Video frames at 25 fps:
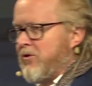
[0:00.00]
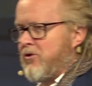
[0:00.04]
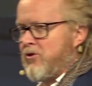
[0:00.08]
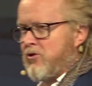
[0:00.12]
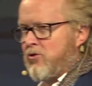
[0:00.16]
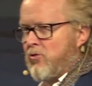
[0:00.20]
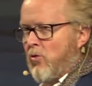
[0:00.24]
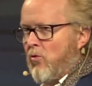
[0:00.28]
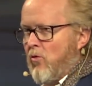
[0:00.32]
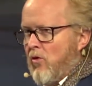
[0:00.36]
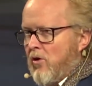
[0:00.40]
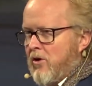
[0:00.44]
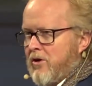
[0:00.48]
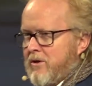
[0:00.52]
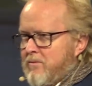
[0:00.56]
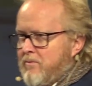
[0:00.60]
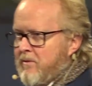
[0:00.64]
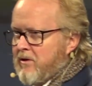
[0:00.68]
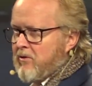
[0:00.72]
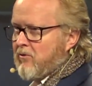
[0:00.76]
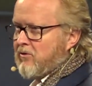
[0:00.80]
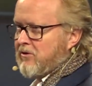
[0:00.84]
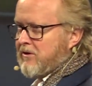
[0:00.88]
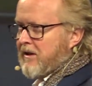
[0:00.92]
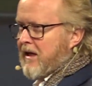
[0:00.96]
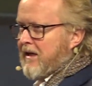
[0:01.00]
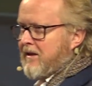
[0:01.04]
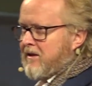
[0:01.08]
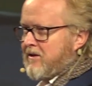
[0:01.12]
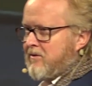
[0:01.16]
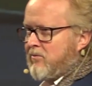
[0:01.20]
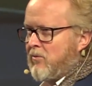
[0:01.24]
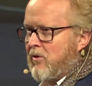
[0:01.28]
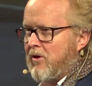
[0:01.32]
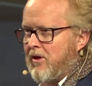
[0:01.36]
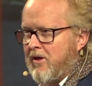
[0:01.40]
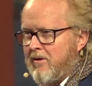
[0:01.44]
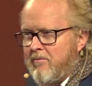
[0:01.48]
the stores because
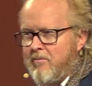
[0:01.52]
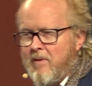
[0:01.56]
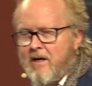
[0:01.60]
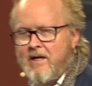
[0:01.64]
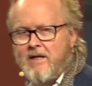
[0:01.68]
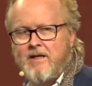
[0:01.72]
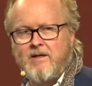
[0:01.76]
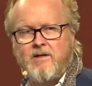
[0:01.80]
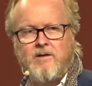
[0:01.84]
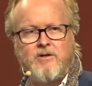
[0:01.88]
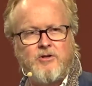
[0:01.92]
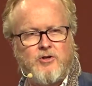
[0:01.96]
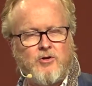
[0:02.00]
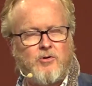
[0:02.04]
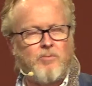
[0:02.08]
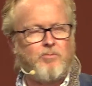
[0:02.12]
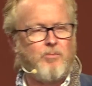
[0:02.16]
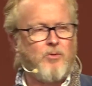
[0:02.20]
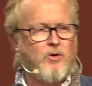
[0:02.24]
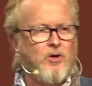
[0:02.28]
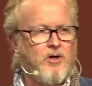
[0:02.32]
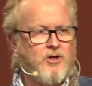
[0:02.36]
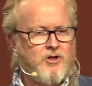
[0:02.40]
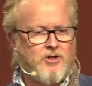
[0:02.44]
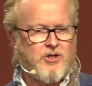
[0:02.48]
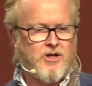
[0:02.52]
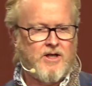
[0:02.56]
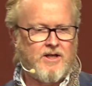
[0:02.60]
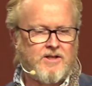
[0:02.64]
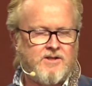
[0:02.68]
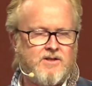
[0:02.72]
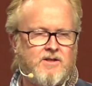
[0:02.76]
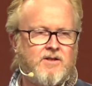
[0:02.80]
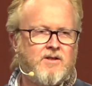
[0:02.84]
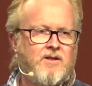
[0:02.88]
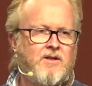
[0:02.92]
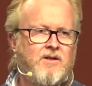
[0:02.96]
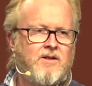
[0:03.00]
that's where they make the
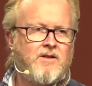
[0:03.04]
purchase.